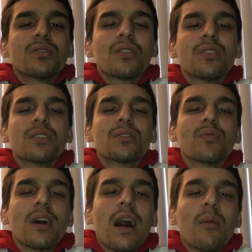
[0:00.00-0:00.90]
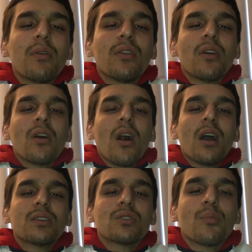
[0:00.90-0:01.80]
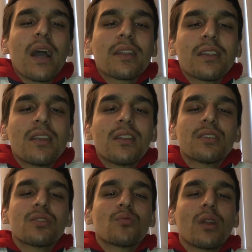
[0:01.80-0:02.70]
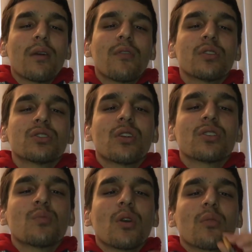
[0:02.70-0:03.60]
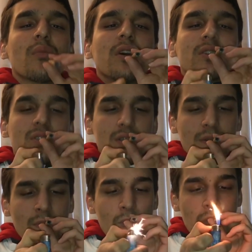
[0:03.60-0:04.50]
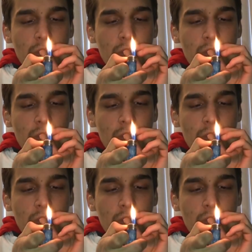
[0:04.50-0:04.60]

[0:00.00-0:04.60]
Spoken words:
so this is what happened. Alright, so back then, this is when I first started smoking bud and shit.